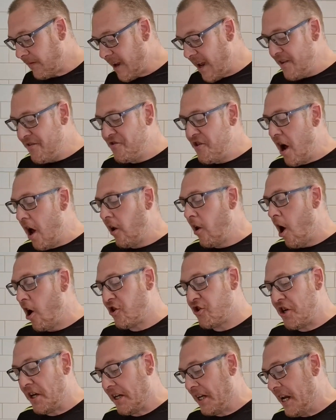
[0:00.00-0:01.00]
There's not a lot
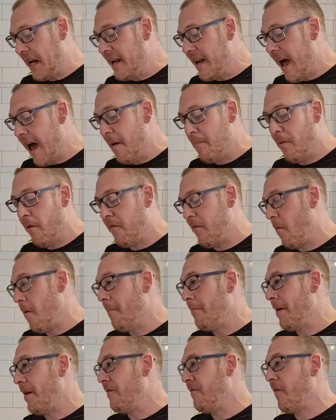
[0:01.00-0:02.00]
of chicken in there, but for
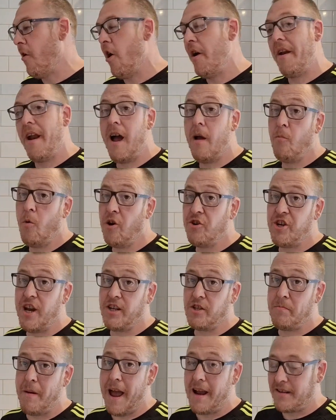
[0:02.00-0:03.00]
£1.49, what do you
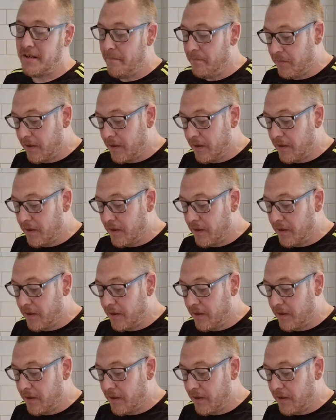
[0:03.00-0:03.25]
expect?